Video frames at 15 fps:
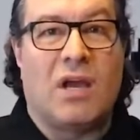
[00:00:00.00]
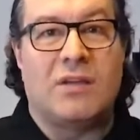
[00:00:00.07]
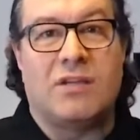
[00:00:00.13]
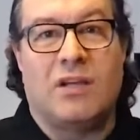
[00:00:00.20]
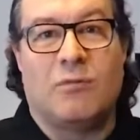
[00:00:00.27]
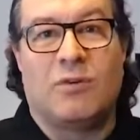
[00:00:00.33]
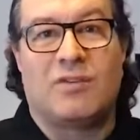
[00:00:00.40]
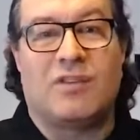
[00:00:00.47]
the
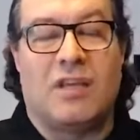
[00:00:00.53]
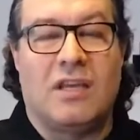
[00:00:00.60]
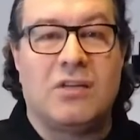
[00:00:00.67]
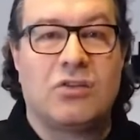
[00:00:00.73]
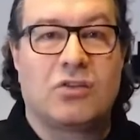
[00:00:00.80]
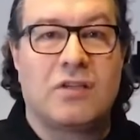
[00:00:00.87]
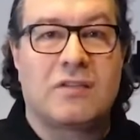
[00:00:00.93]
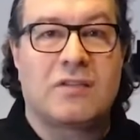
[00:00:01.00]
idea was
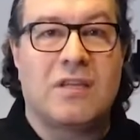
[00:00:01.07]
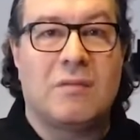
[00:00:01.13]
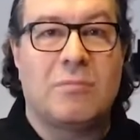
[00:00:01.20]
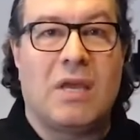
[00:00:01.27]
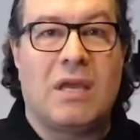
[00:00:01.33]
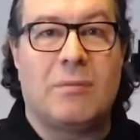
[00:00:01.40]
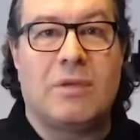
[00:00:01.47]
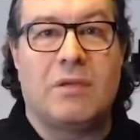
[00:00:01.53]
interesting
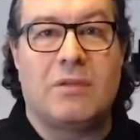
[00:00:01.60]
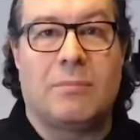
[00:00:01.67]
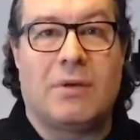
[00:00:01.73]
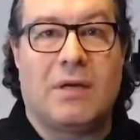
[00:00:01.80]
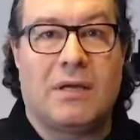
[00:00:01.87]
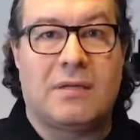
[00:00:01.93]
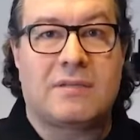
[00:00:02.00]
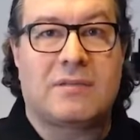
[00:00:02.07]
maybe in the
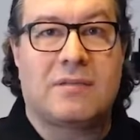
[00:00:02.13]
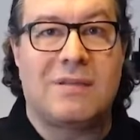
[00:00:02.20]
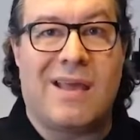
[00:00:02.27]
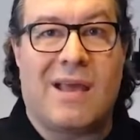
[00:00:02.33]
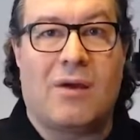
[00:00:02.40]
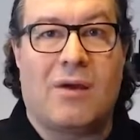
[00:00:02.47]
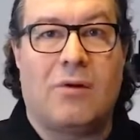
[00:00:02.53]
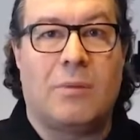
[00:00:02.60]
past.
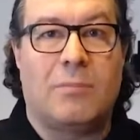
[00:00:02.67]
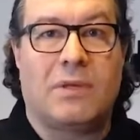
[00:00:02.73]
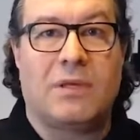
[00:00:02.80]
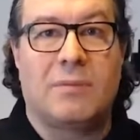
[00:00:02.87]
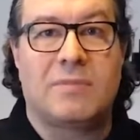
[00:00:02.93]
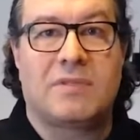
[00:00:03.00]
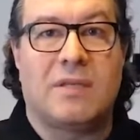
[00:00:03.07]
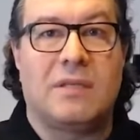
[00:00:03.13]
Now it
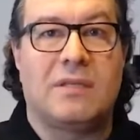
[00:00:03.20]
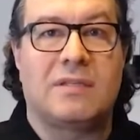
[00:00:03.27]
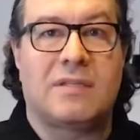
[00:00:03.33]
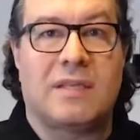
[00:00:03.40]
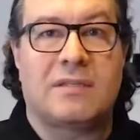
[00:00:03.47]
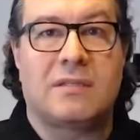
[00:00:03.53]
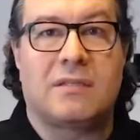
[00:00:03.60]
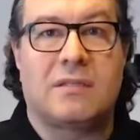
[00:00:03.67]
becomes a
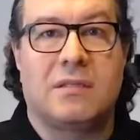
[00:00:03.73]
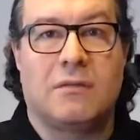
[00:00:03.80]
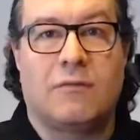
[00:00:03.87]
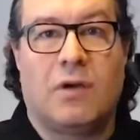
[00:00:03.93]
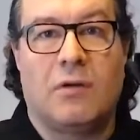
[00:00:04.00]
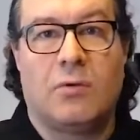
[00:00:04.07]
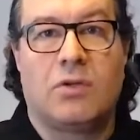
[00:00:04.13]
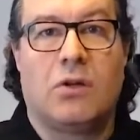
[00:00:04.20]
necessity.
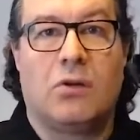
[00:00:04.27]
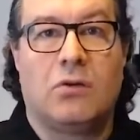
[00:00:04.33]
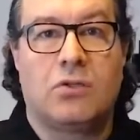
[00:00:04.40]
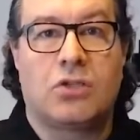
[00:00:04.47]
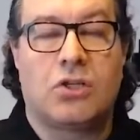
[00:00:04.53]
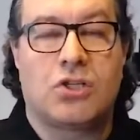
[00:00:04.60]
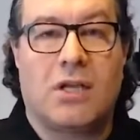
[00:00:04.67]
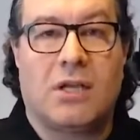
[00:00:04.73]
If I want to
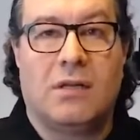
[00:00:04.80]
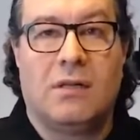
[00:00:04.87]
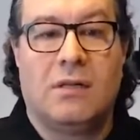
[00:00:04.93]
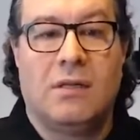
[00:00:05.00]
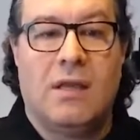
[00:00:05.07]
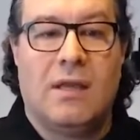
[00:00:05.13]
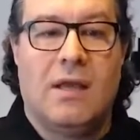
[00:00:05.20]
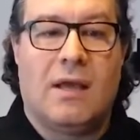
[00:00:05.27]
launch a
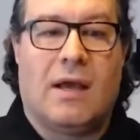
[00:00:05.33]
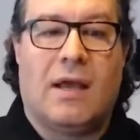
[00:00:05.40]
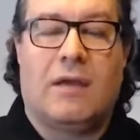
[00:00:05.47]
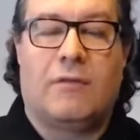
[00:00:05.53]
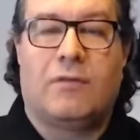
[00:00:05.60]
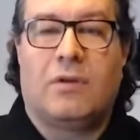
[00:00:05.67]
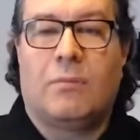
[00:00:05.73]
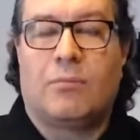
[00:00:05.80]
channel, I
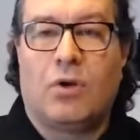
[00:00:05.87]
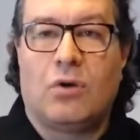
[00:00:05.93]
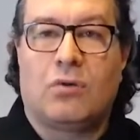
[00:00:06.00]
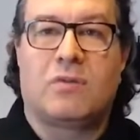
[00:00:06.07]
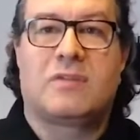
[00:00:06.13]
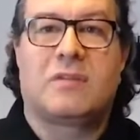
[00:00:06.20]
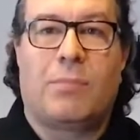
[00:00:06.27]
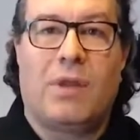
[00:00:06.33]
have a
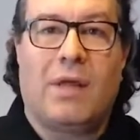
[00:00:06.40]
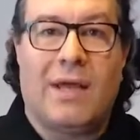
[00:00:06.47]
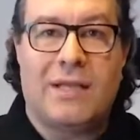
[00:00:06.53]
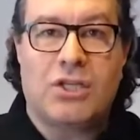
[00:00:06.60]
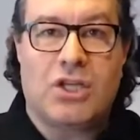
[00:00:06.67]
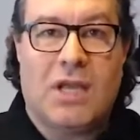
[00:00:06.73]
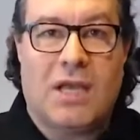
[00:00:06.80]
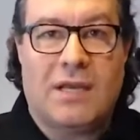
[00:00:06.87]
broken
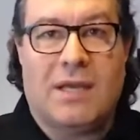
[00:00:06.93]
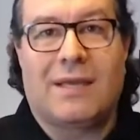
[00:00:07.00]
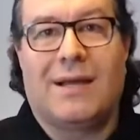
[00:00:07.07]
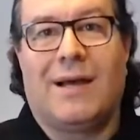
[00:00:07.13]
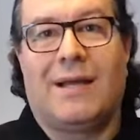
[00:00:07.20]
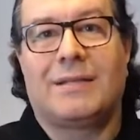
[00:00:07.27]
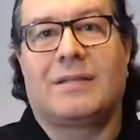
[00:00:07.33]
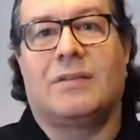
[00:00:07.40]
supply chain, I
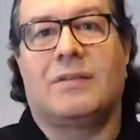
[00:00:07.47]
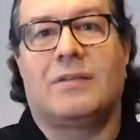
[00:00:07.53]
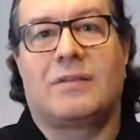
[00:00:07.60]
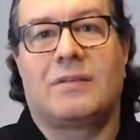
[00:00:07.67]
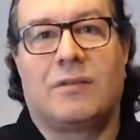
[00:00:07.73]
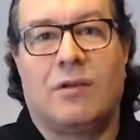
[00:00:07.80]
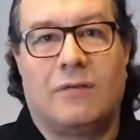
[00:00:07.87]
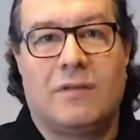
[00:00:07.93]
can't get the
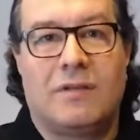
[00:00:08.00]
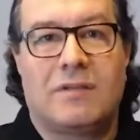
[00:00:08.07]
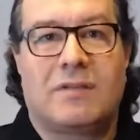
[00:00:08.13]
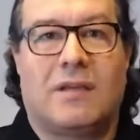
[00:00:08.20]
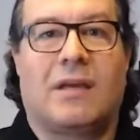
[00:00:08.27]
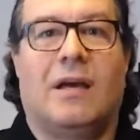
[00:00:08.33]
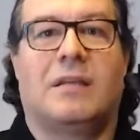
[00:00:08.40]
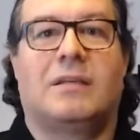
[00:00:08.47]
service,
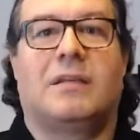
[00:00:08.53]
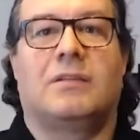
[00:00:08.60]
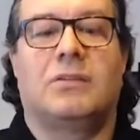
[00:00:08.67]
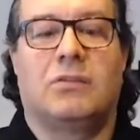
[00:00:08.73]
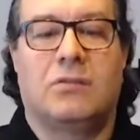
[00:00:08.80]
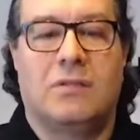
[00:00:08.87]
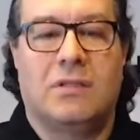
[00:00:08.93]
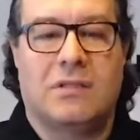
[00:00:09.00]
I can't get
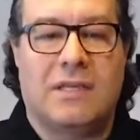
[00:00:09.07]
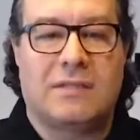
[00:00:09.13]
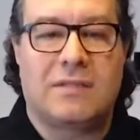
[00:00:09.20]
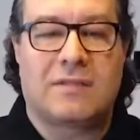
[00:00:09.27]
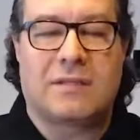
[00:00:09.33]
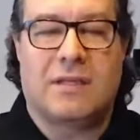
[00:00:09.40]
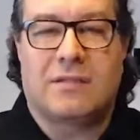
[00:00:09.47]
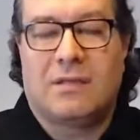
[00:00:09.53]
into the
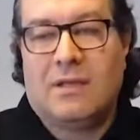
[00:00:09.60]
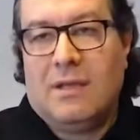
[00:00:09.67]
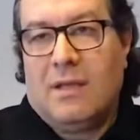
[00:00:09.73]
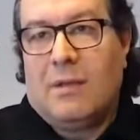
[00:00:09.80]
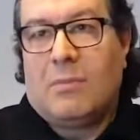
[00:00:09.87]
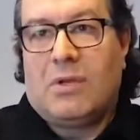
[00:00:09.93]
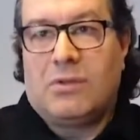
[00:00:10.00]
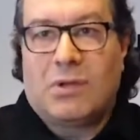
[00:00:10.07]
data center,
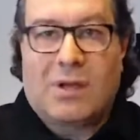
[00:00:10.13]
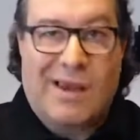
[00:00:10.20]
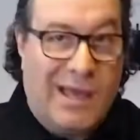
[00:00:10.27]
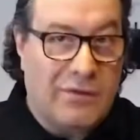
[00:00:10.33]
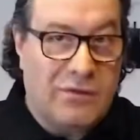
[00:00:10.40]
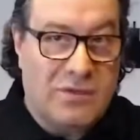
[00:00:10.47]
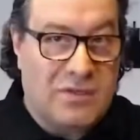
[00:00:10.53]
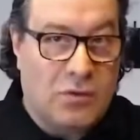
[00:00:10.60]
but the
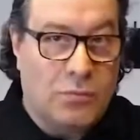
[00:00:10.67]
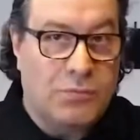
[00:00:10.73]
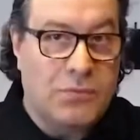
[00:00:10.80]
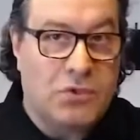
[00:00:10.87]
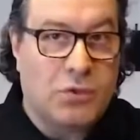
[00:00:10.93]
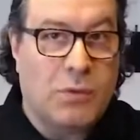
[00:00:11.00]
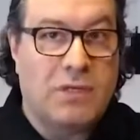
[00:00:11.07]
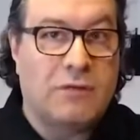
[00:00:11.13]
cloud is
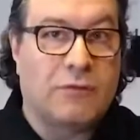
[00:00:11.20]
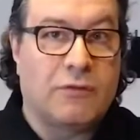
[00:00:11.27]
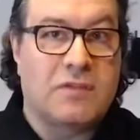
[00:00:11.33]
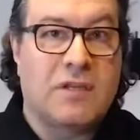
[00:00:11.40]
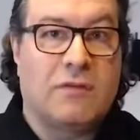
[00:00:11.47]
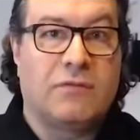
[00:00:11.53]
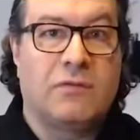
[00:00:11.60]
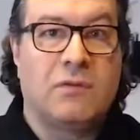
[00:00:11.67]
open
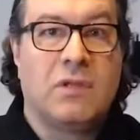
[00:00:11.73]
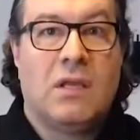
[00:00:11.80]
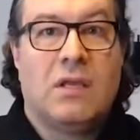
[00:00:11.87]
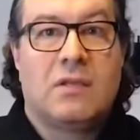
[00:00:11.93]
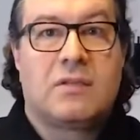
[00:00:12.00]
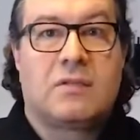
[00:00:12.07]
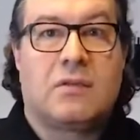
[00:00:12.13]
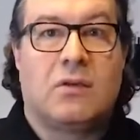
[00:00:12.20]
24/7.
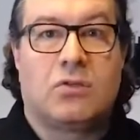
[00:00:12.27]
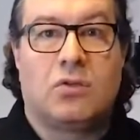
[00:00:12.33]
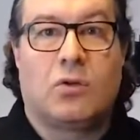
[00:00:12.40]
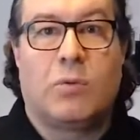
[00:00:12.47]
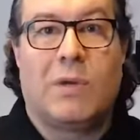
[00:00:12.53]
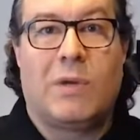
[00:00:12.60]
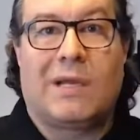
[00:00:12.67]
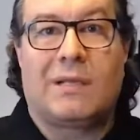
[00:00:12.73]
So
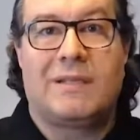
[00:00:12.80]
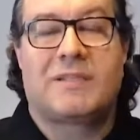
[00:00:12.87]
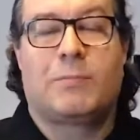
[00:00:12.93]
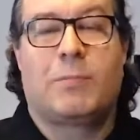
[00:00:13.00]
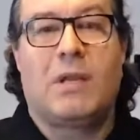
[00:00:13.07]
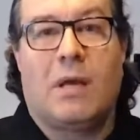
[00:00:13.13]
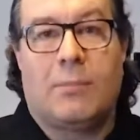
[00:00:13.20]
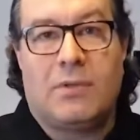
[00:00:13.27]
to quickly
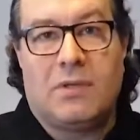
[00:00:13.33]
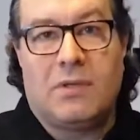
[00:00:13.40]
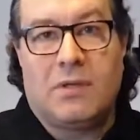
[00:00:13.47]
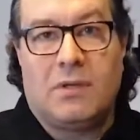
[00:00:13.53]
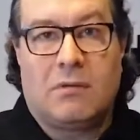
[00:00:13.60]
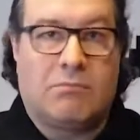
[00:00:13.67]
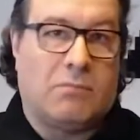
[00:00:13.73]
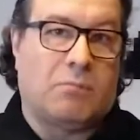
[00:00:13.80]
spin up
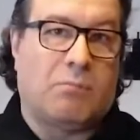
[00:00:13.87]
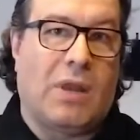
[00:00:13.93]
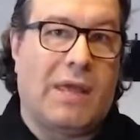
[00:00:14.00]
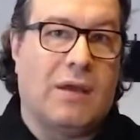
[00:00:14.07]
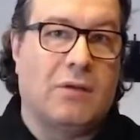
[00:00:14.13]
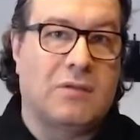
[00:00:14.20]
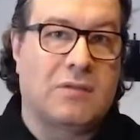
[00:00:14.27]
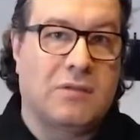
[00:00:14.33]
a
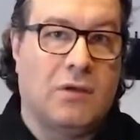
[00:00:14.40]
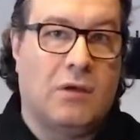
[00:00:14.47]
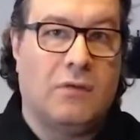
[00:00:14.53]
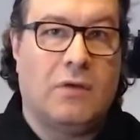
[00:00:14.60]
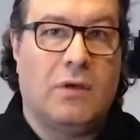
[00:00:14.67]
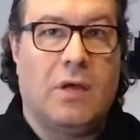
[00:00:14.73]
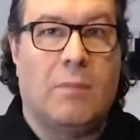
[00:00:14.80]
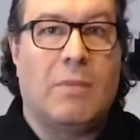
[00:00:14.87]
playout
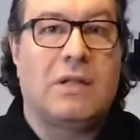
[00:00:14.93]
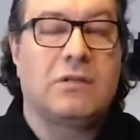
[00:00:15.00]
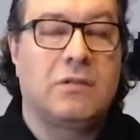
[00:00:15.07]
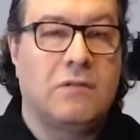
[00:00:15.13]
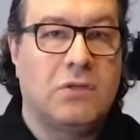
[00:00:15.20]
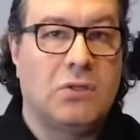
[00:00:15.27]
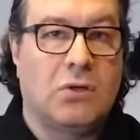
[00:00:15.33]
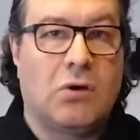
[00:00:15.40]
server, a
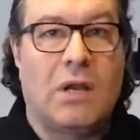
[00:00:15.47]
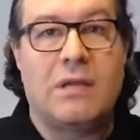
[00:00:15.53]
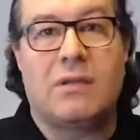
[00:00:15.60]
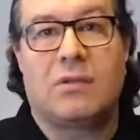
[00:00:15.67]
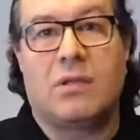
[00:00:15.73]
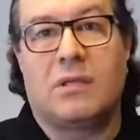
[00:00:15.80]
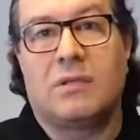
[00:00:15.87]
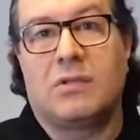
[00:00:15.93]
Multiviewer, or
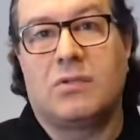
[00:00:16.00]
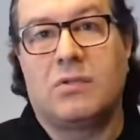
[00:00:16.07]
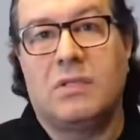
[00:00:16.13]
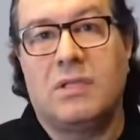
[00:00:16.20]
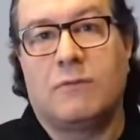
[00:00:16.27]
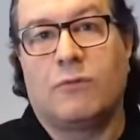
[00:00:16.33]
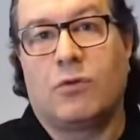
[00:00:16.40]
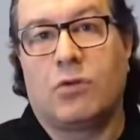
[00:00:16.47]
anything that you
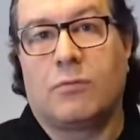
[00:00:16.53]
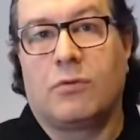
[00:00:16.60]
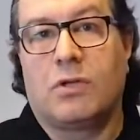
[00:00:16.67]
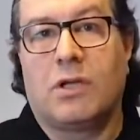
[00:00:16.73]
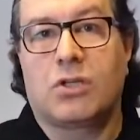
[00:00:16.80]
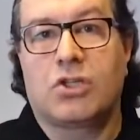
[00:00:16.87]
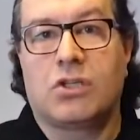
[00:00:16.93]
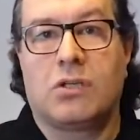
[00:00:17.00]
need for your
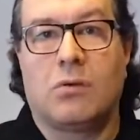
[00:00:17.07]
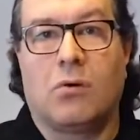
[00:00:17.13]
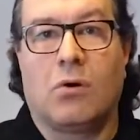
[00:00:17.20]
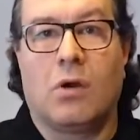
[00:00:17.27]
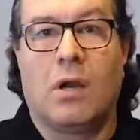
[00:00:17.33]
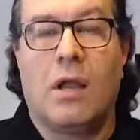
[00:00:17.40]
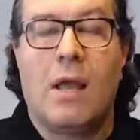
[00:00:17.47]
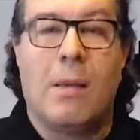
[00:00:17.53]
production
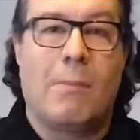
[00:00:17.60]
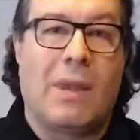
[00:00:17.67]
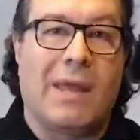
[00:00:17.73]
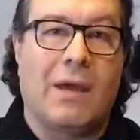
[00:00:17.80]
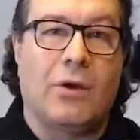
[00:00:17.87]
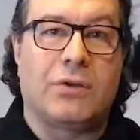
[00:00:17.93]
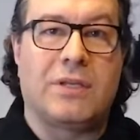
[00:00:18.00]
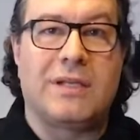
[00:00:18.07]
or
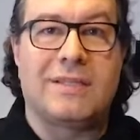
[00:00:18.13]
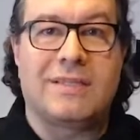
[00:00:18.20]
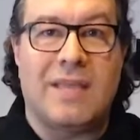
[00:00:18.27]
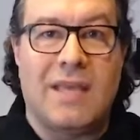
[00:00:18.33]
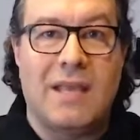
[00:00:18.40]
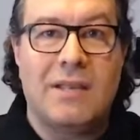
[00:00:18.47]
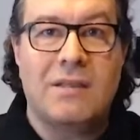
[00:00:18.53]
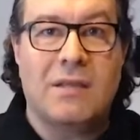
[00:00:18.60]
playout needs
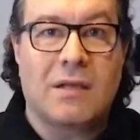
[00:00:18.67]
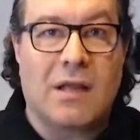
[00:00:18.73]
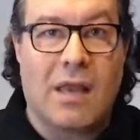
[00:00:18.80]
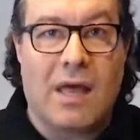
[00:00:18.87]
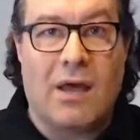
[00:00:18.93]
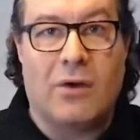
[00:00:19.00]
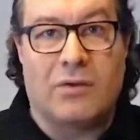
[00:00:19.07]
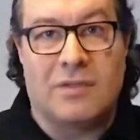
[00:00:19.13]
in the
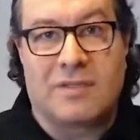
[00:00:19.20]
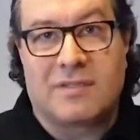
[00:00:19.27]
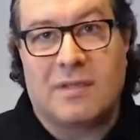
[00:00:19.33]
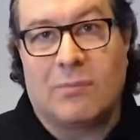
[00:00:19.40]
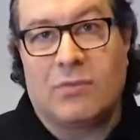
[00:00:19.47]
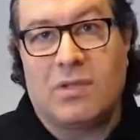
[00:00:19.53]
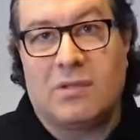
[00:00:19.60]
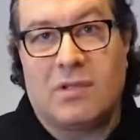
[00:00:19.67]
cloud is
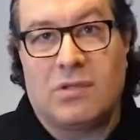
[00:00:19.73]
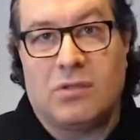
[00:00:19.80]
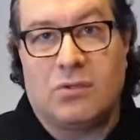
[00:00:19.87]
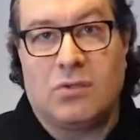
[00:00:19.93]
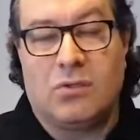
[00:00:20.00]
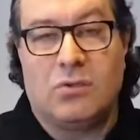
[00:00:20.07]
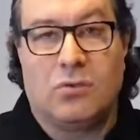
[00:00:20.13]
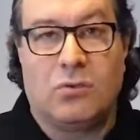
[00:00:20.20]
something that
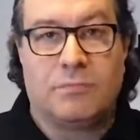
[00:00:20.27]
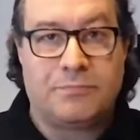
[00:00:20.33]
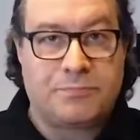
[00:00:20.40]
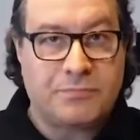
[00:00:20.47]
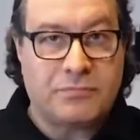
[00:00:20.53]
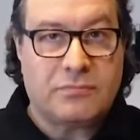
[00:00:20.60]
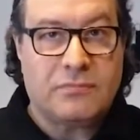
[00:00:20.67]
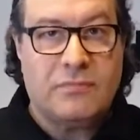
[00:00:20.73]
you can do
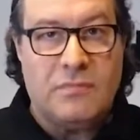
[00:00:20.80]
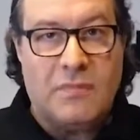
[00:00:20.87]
